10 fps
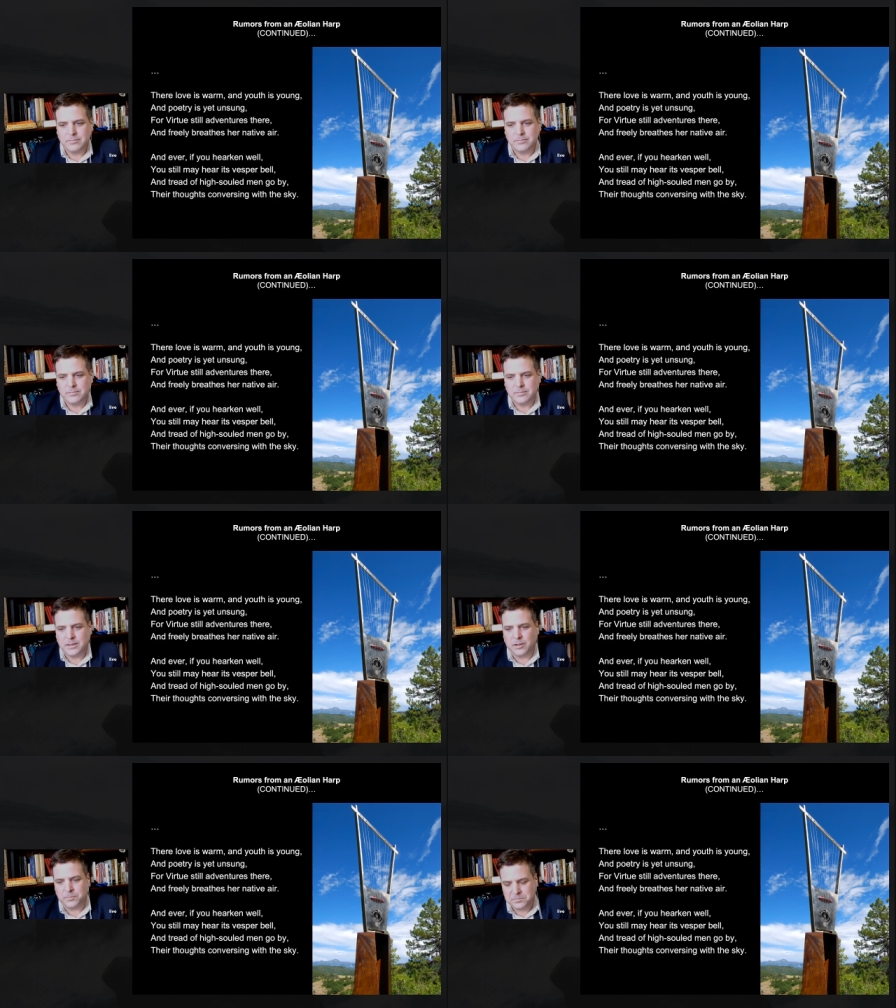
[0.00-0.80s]
you
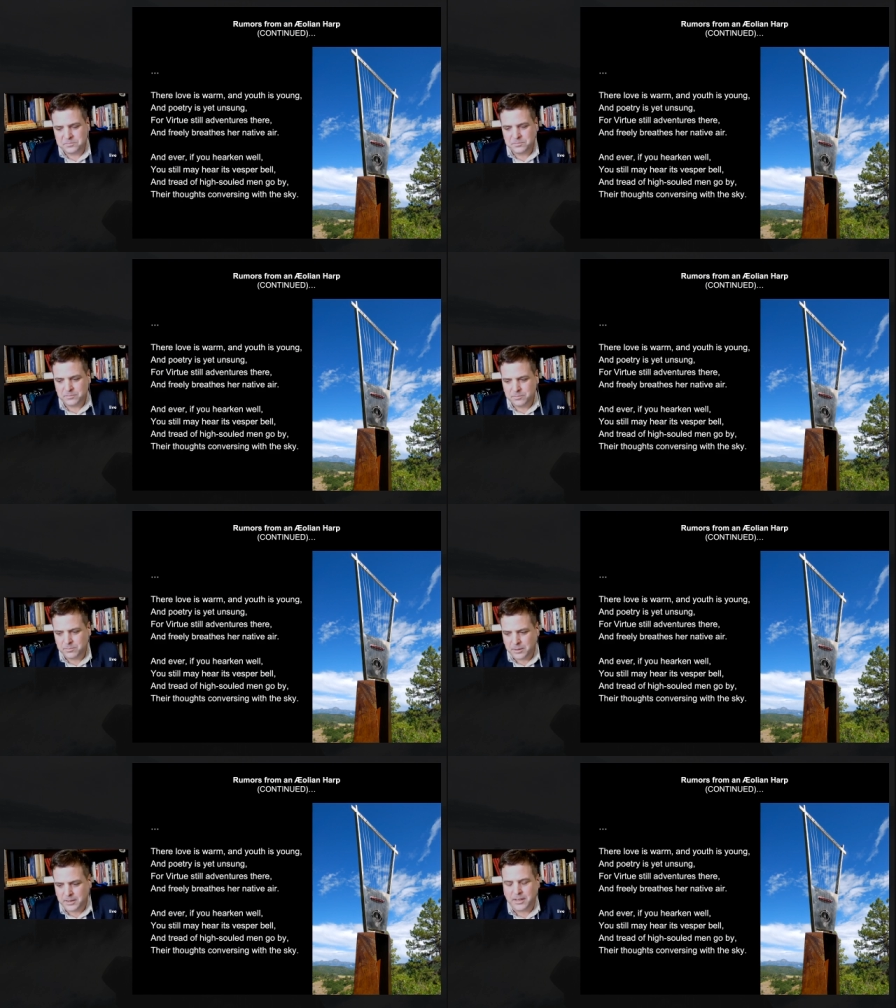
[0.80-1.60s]
know
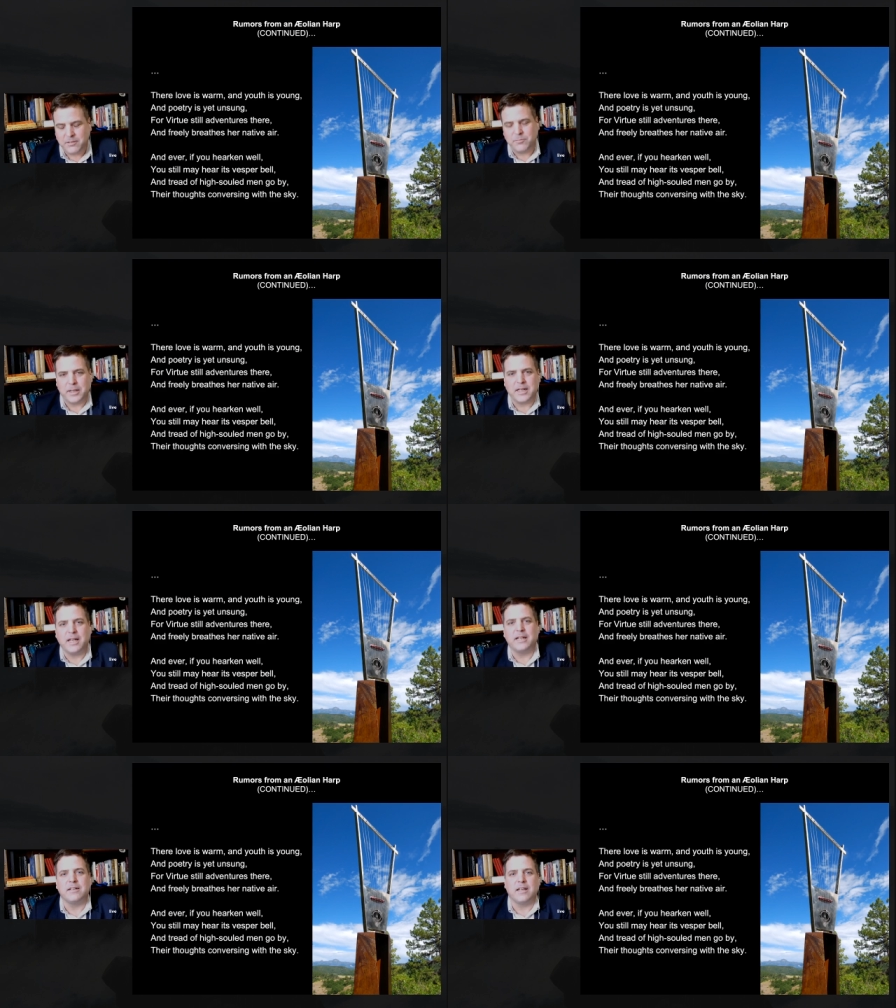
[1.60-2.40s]
believed
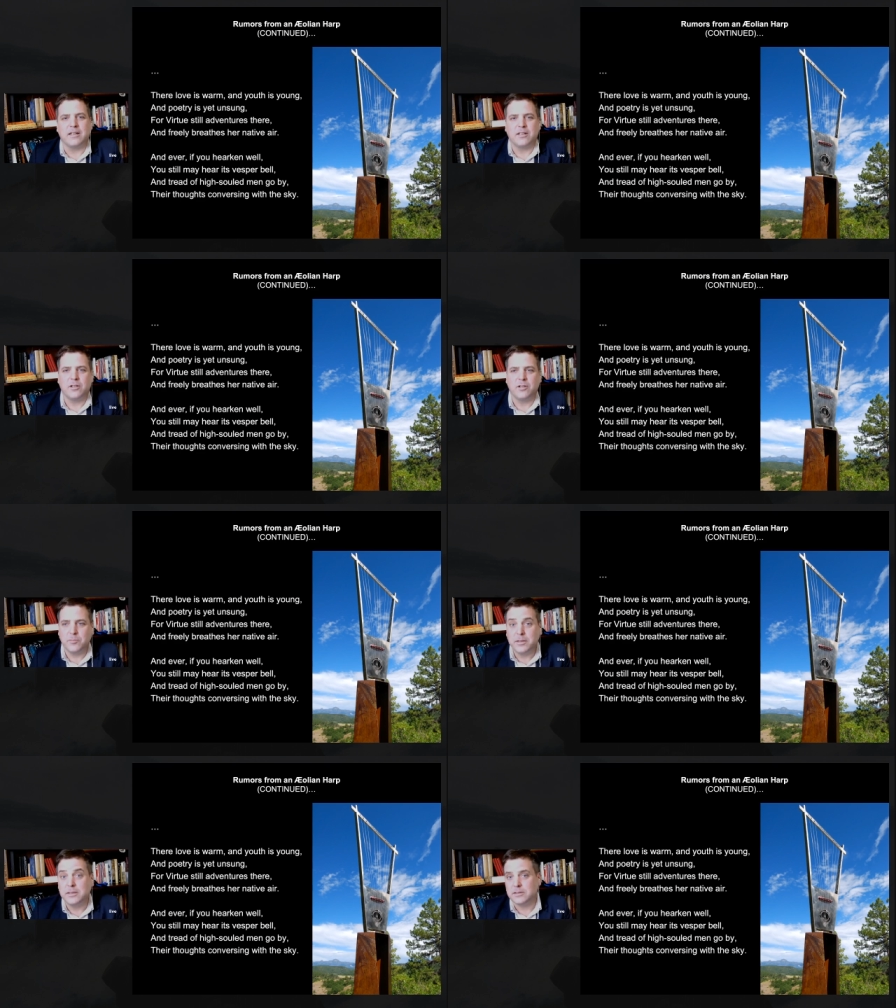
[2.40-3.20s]
maintained that
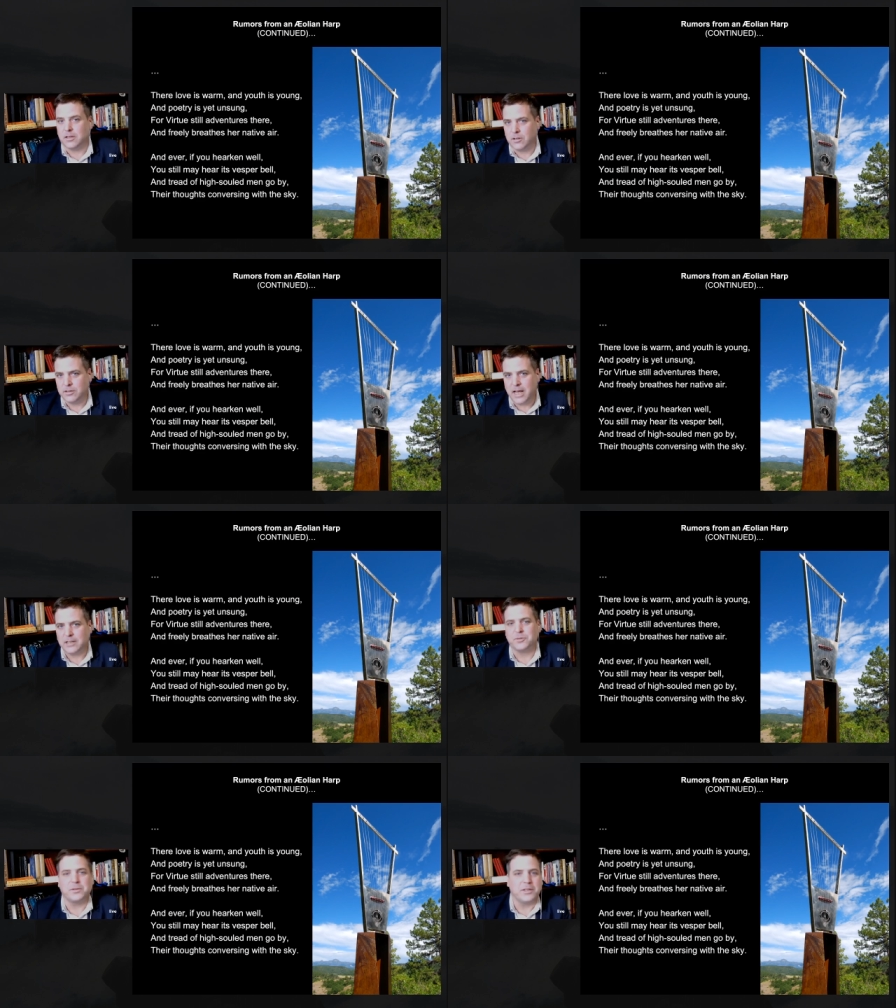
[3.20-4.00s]
humans are
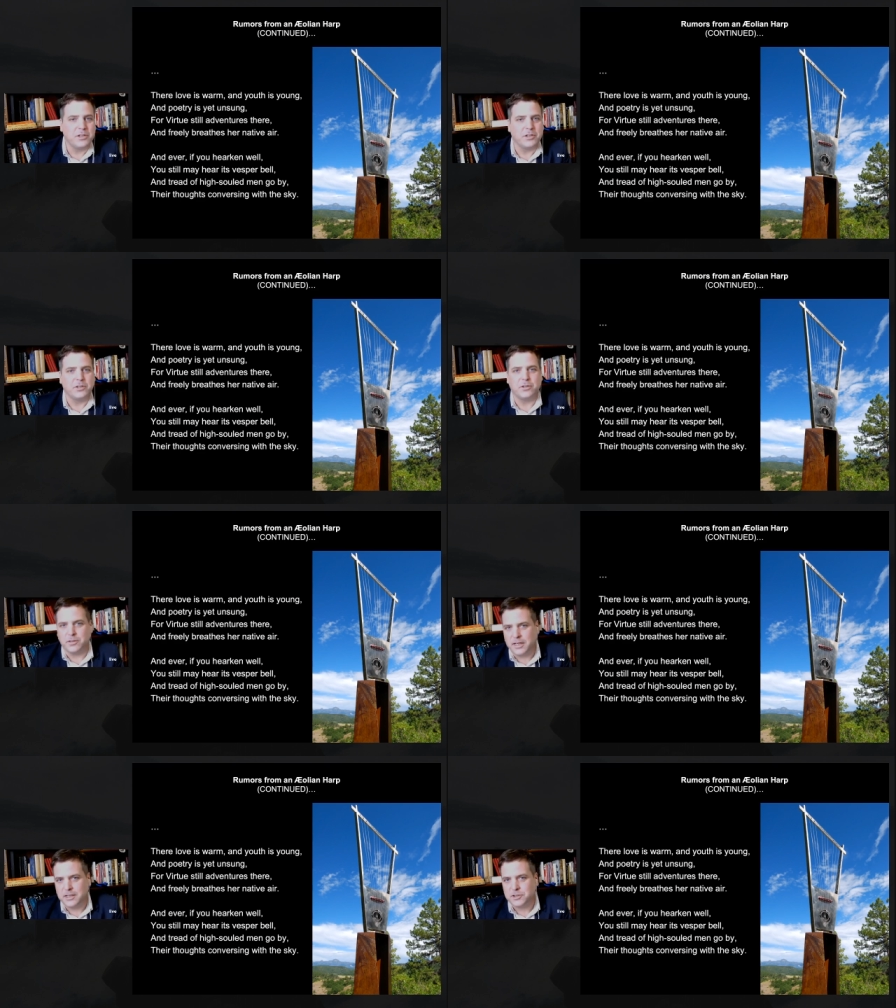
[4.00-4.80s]
naturally good or
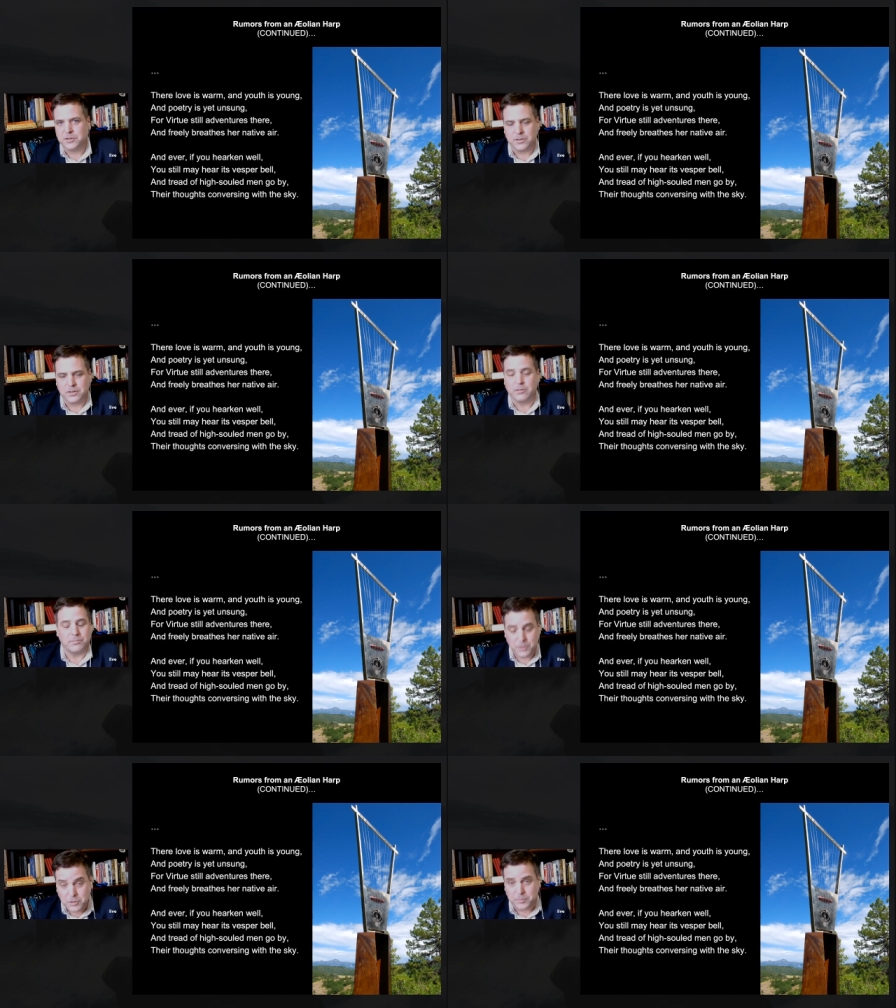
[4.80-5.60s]
nature or
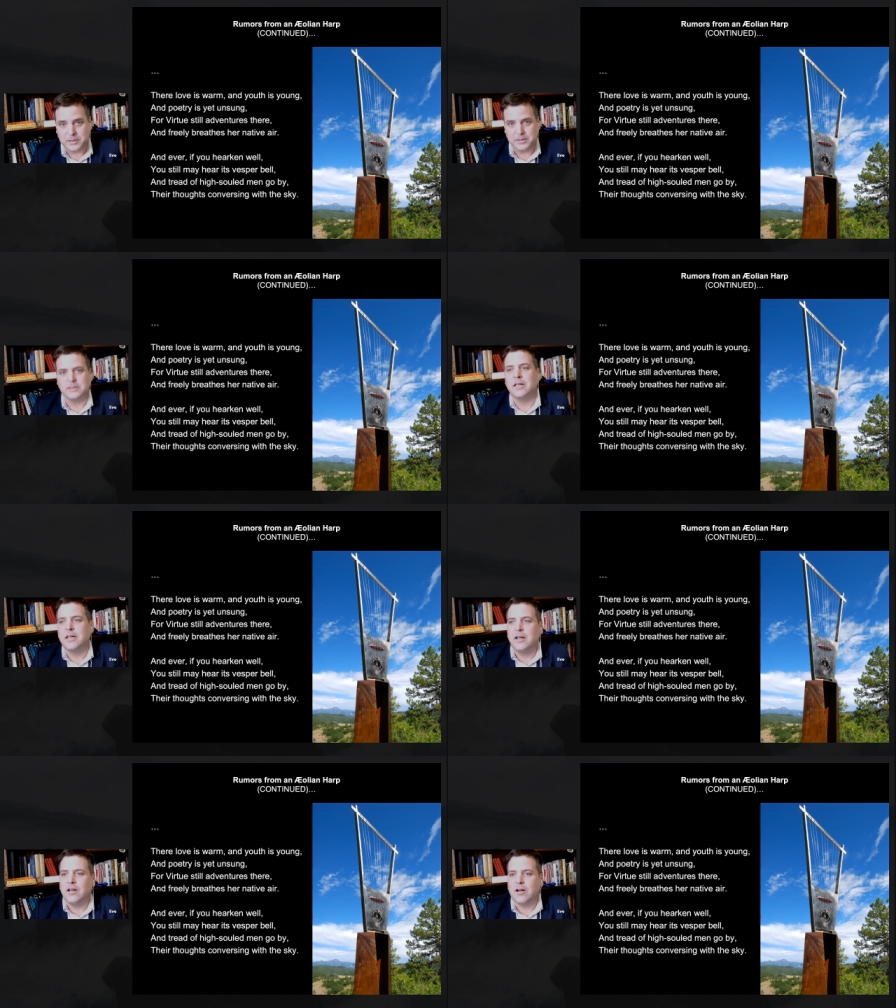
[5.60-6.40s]
humans
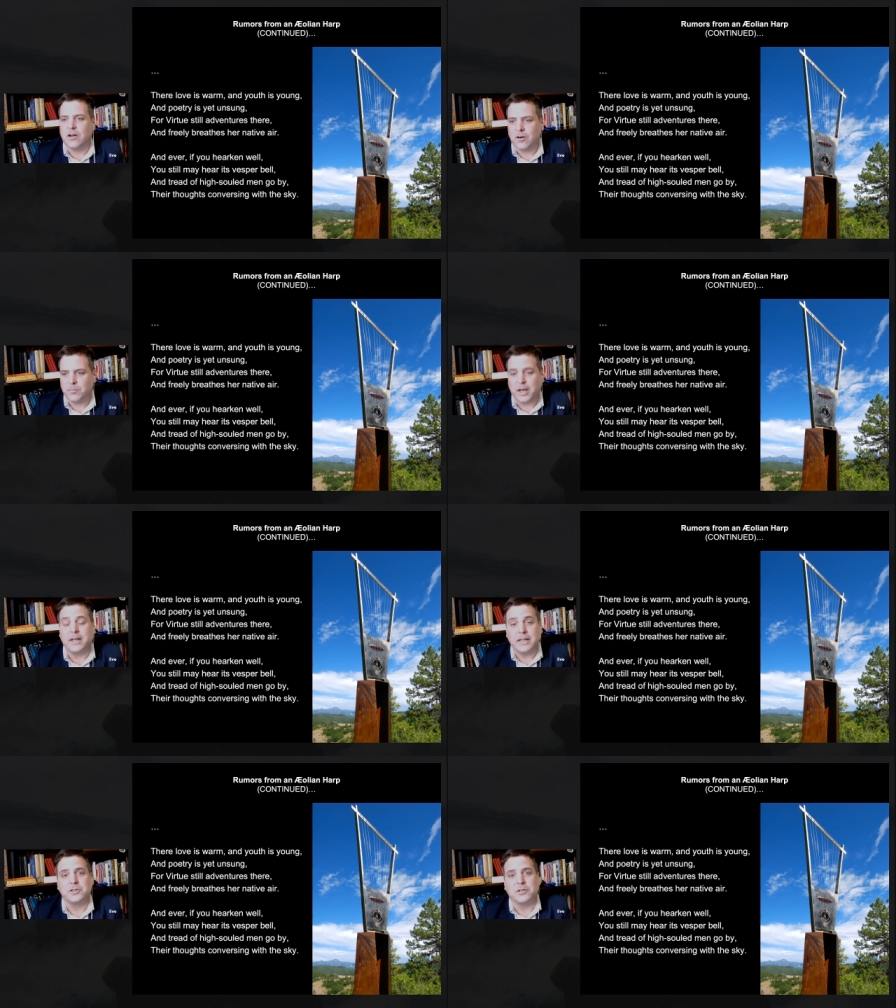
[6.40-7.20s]
are by
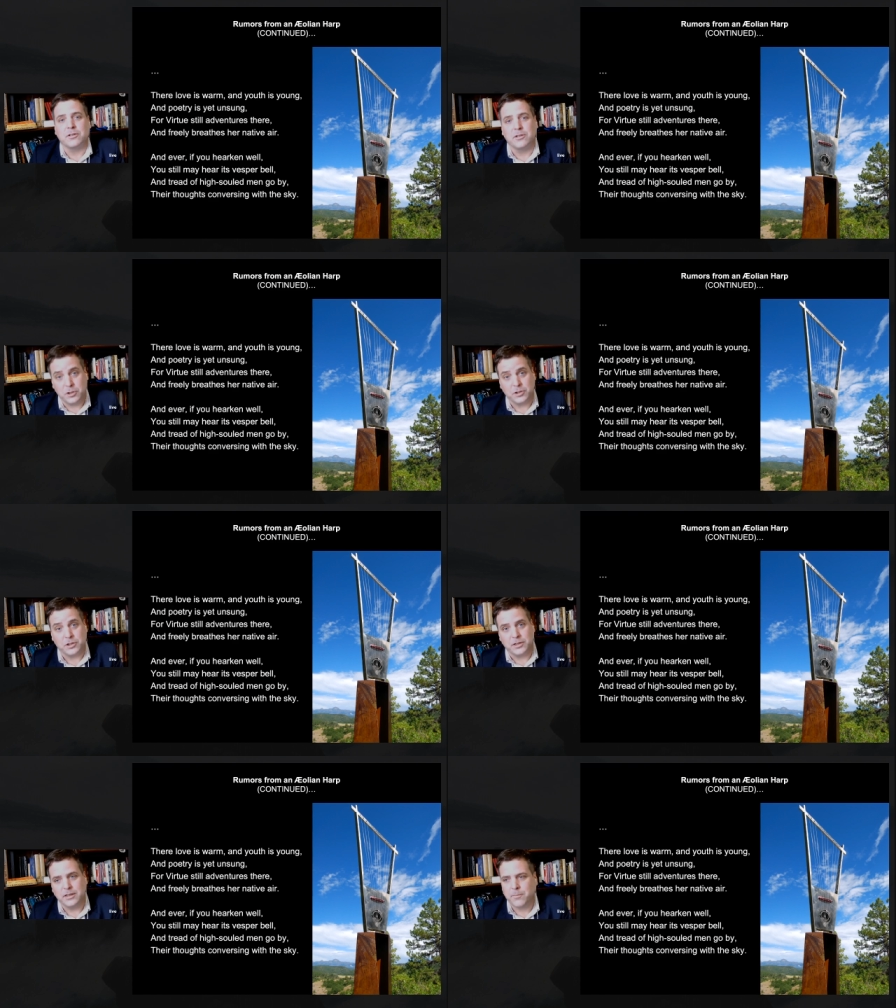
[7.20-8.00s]
nature
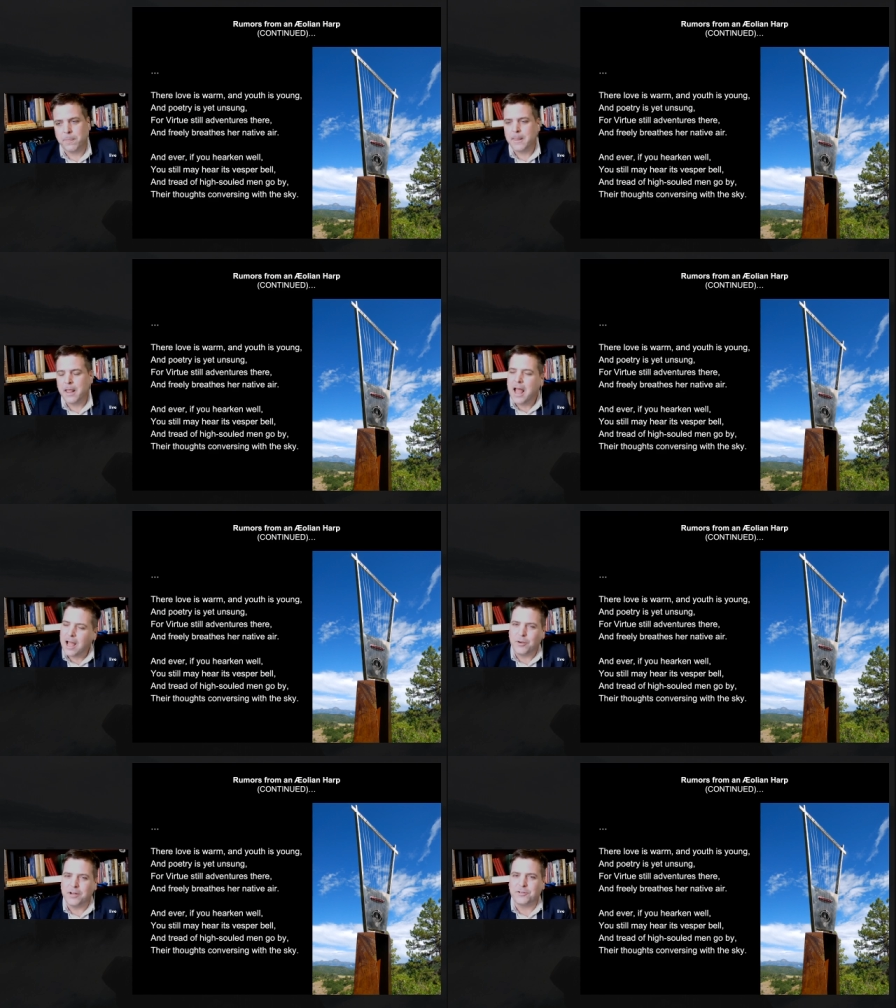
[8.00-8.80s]
good
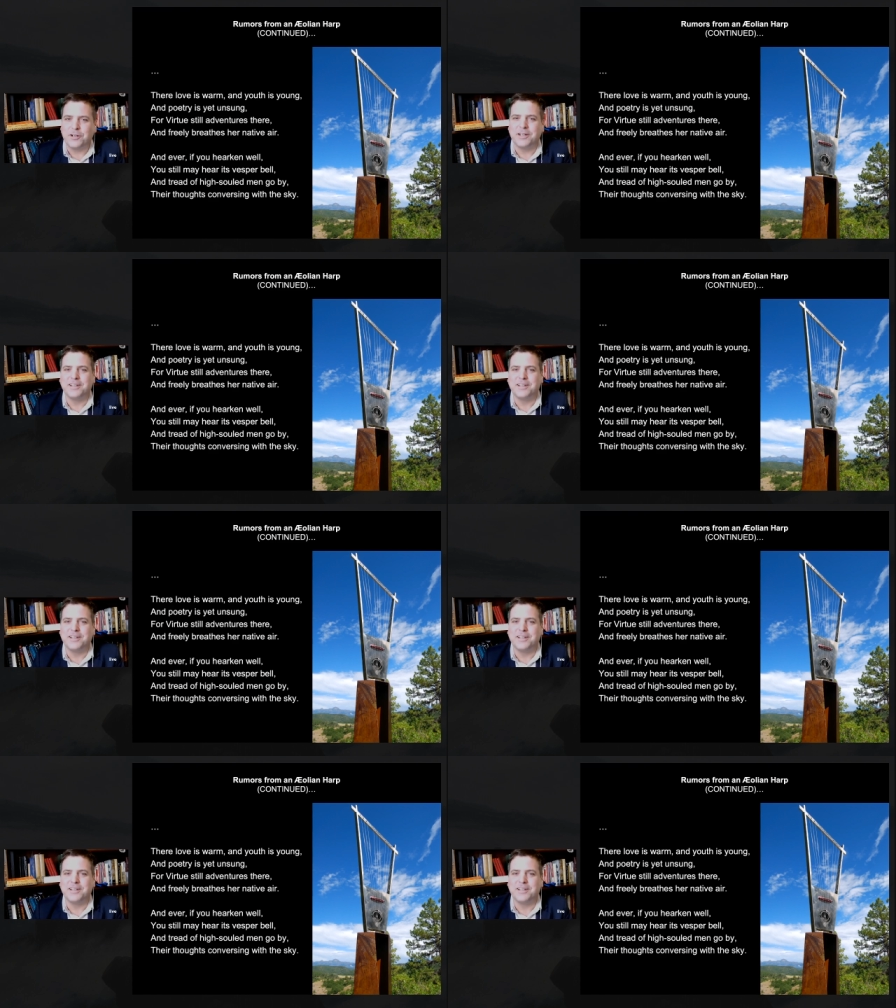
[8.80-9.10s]
however